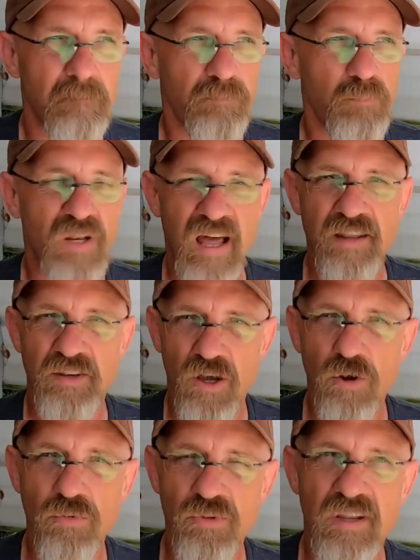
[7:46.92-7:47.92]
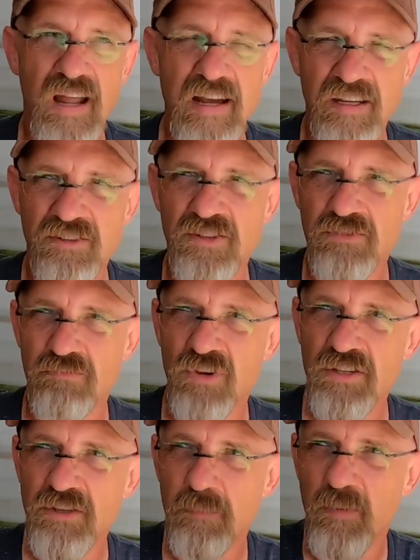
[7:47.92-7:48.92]
But I know that I can just
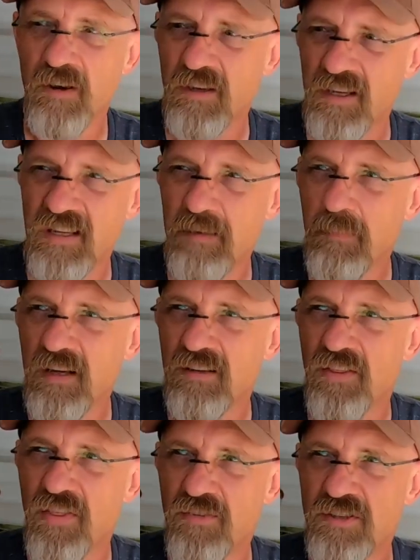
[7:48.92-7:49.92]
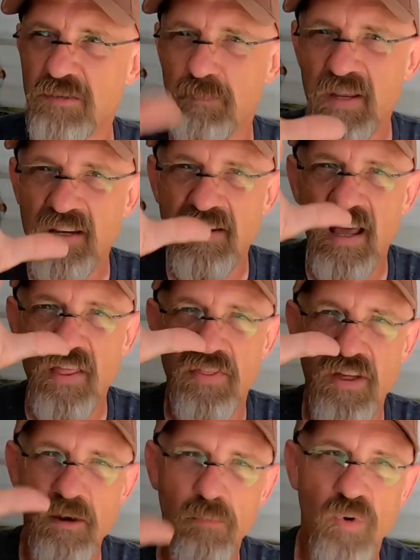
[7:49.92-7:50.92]
reach up there and hit that button and spin that
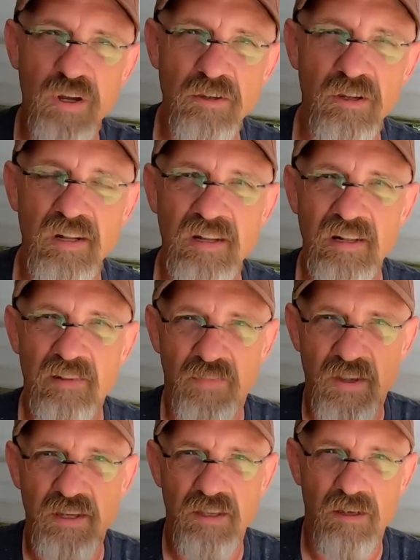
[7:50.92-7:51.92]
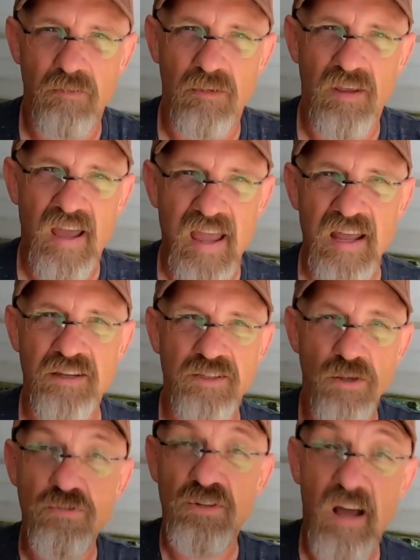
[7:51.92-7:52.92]
thumb wheel and it'll add
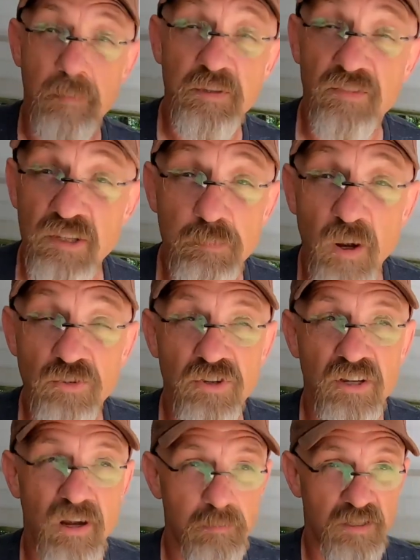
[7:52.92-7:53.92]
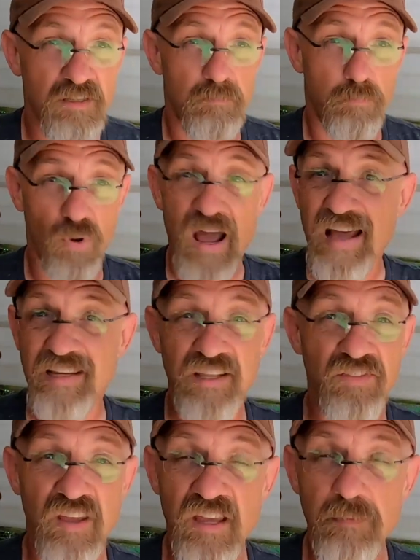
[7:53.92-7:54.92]
two stops of exposure compensation,
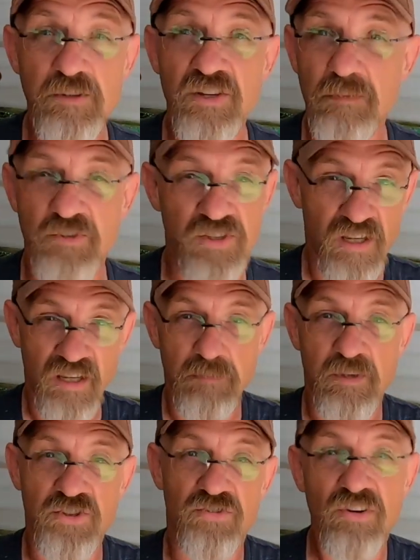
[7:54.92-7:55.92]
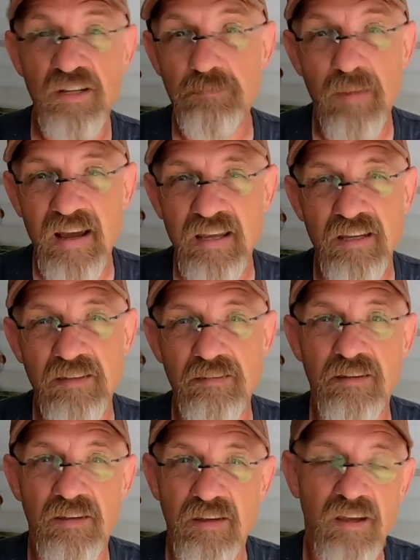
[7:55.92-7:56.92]
brightening the image up. Suddenly my street's back in
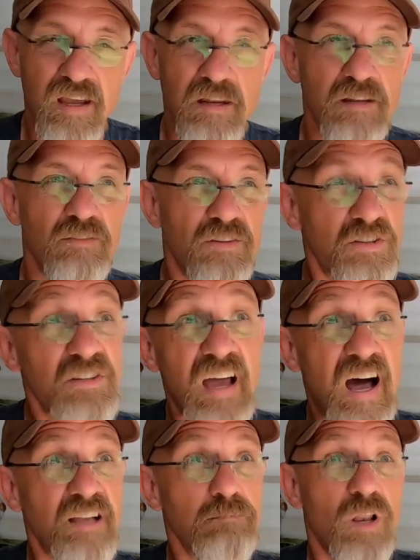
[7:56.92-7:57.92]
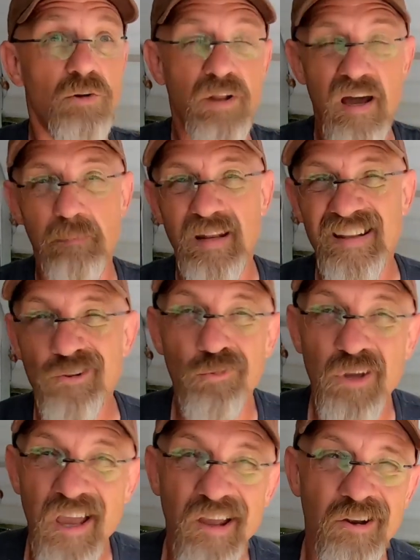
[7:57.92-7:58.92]
and the sky's blown out, but I
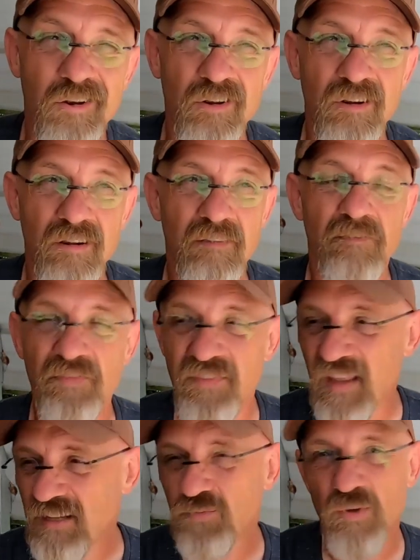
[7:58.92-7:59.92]
don't care that's